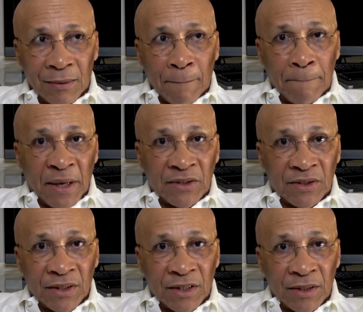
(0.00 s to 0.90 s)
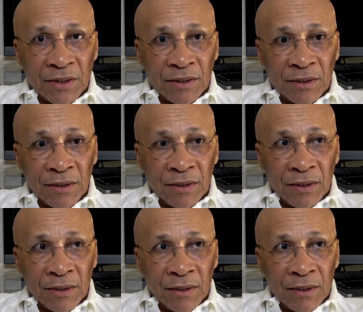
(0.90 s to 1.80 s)
basically
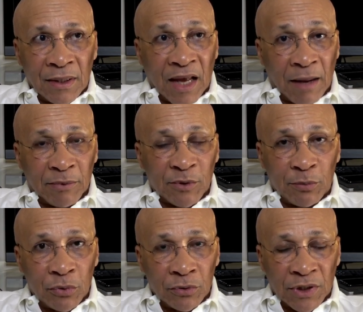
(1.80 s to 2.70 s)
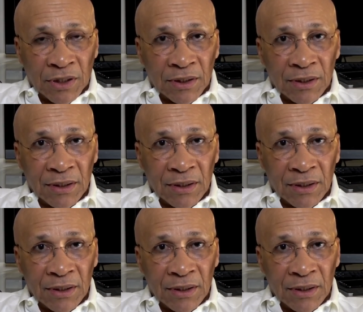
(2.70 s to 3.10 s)
helps Putin.